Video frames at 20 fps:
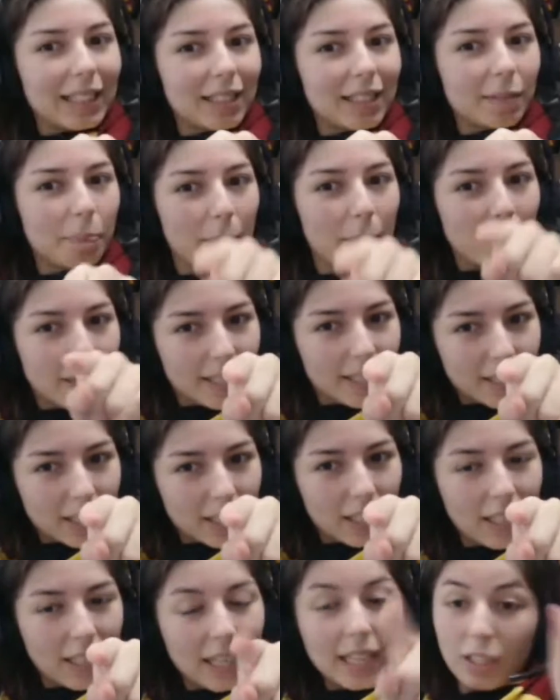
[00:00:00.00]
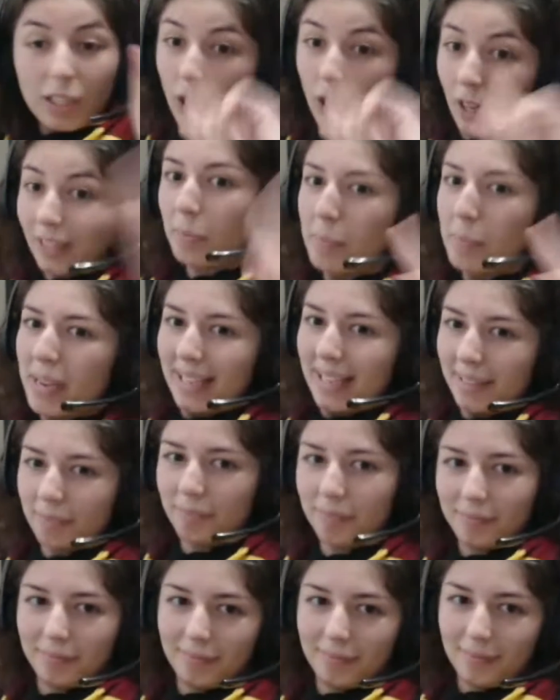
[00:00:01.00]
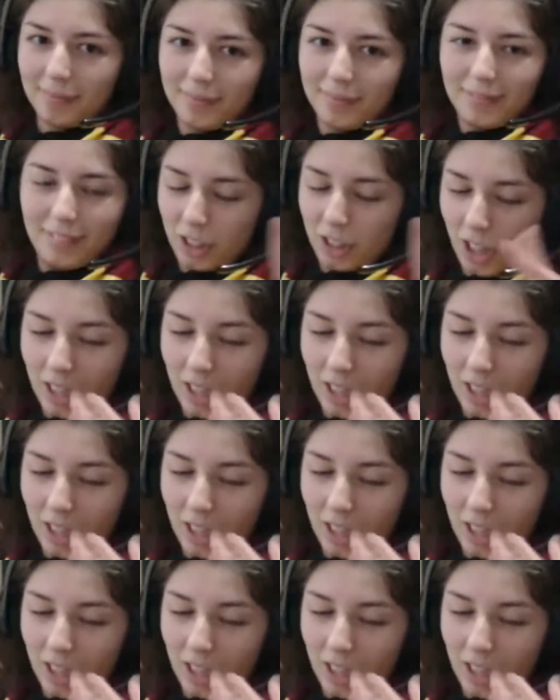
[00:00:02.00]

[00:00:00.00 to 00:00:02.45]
person is not me. It's not the